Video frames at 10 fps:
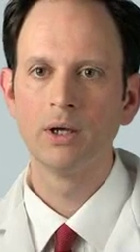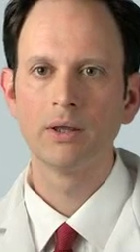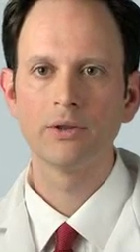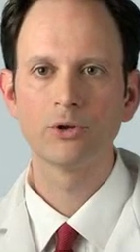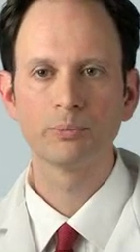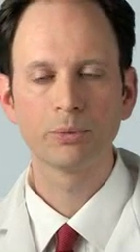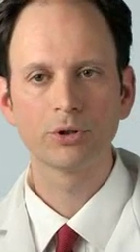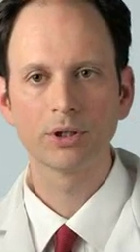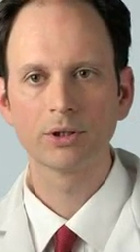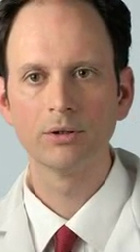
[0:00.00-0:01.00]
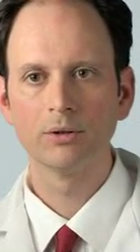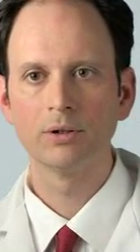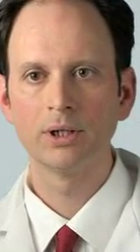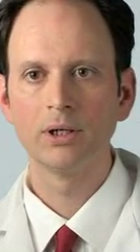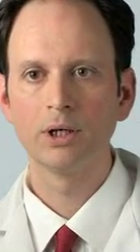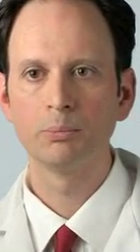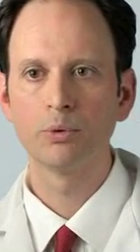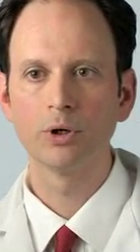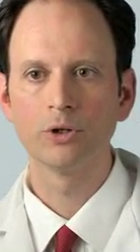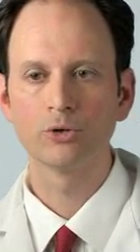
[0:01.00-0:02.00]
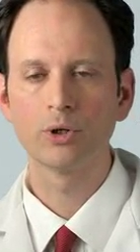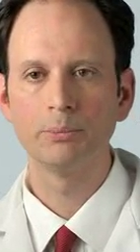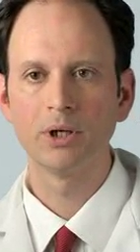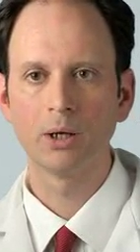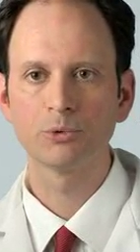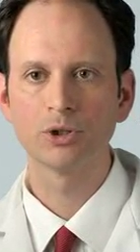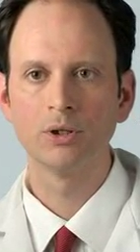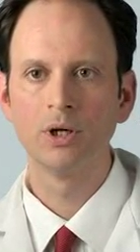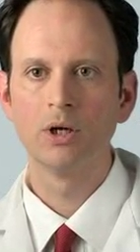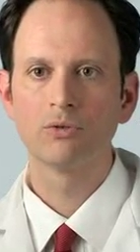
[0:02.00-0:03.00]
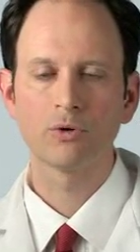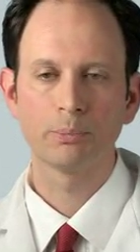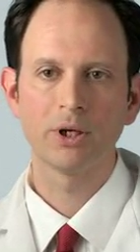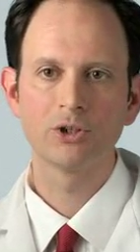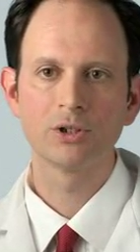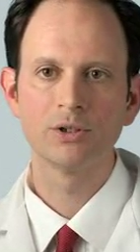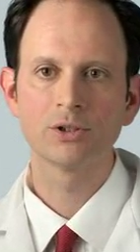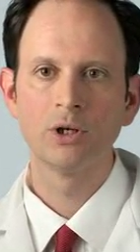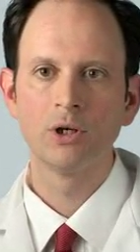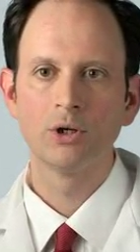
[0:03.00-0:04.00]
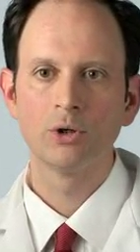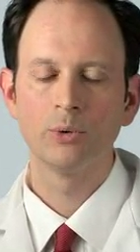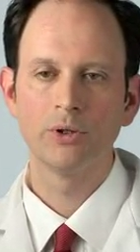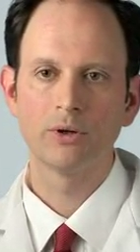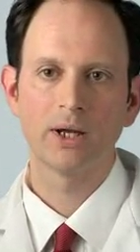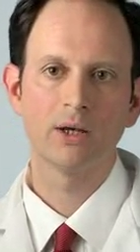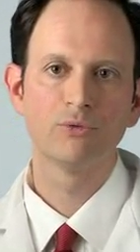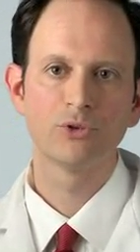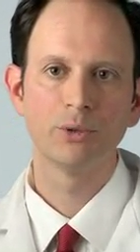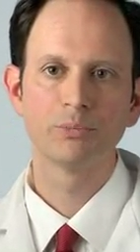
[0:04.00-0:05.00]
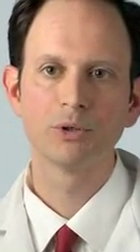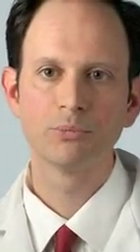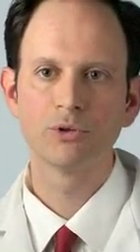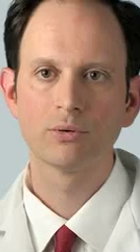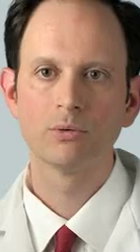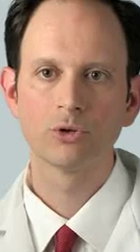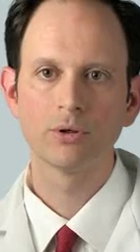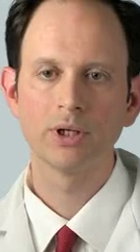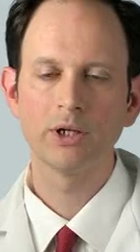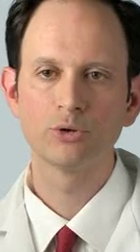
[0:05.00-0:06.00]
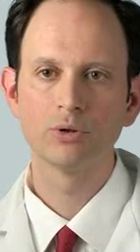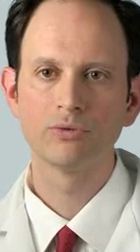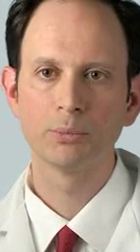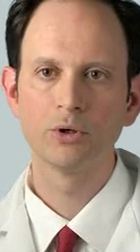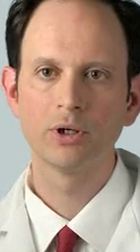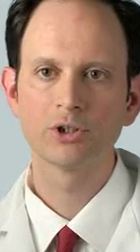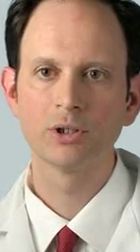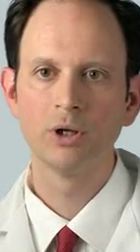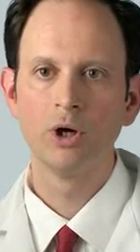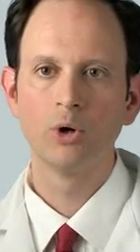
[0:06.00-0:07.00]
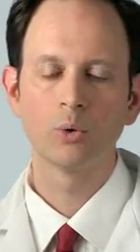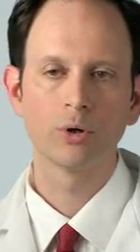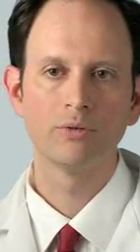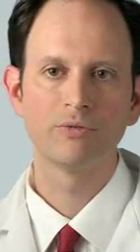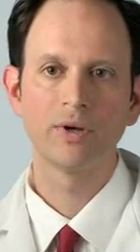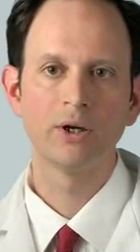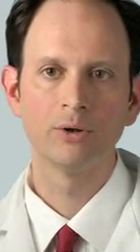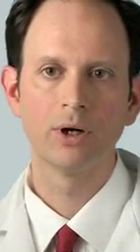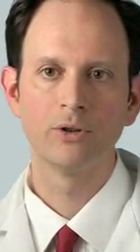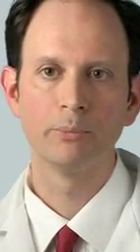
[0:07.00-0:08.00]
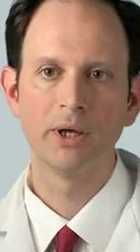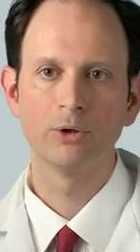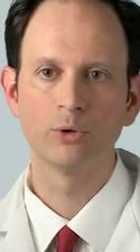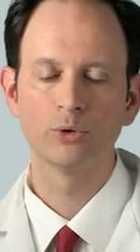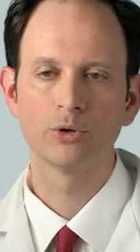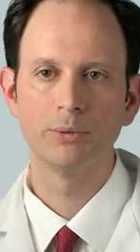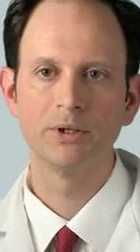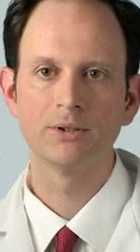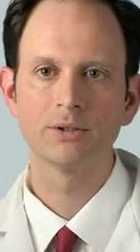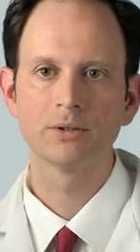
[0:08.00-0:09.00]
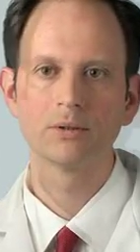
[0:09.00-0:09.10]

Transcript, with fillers: This is a particularly important treatment option for patients who either have symptoms during atrial fibrillation or have failed other medical treatments.